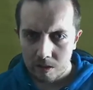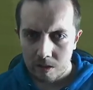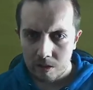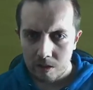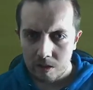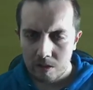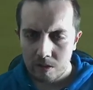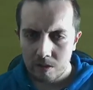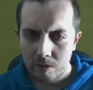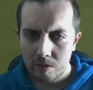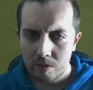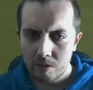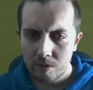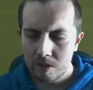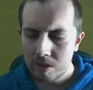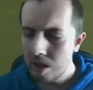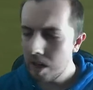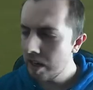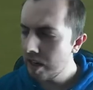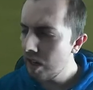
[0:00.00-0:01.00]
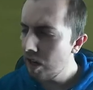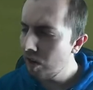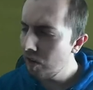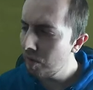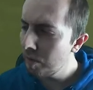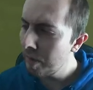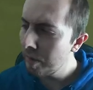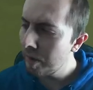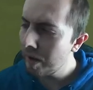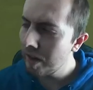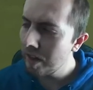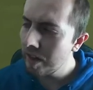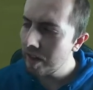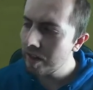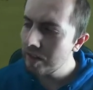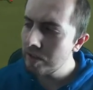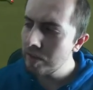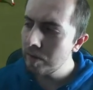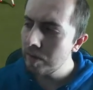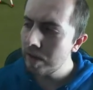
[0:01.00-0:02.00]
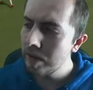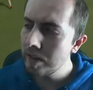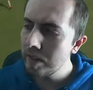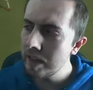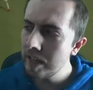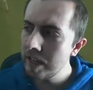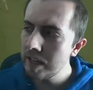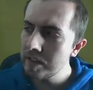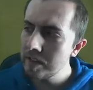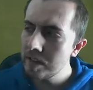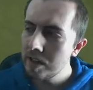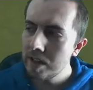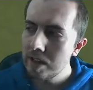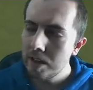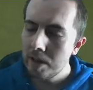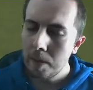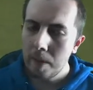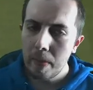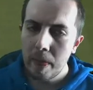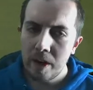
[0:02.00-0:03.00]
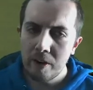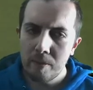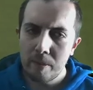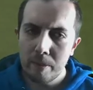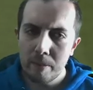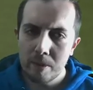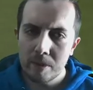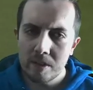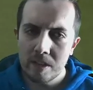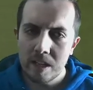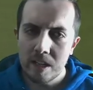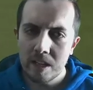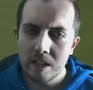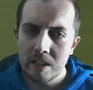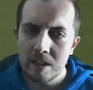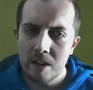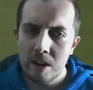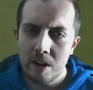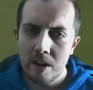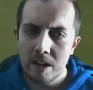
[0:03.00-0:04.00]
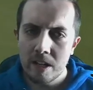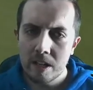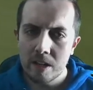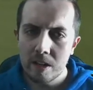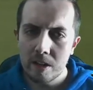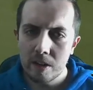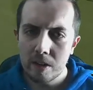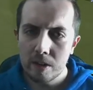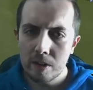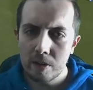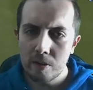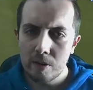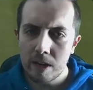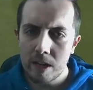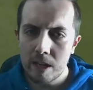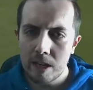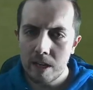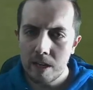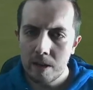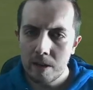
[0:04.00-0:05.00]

Honestly, I can't remember. I think it's. I remember seeing a 9 and a 3.